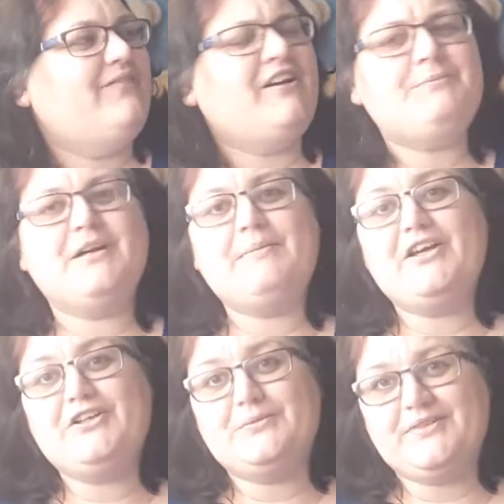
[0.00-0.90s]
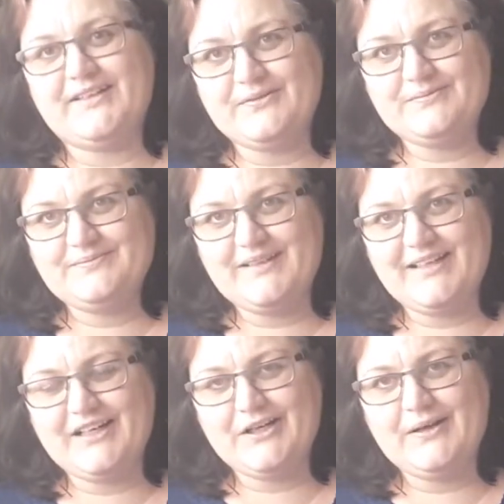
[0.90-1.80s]
Facebook and my YouTube channel.
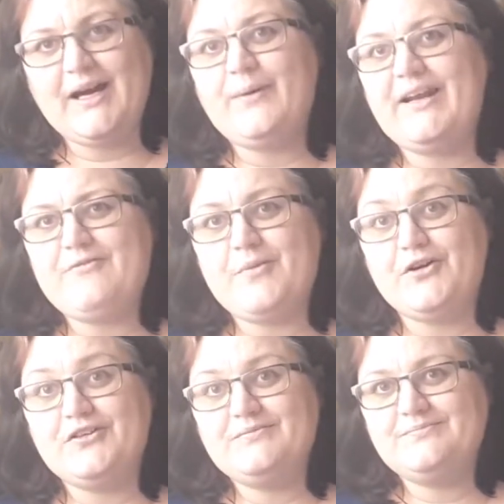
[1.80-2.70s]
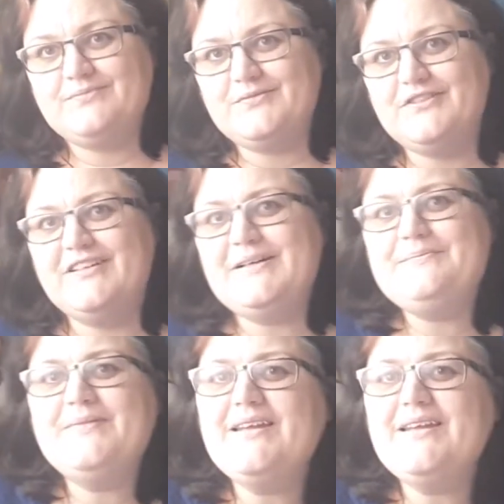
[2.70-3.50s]
Here you go. Oh, and I have a blog. Alright.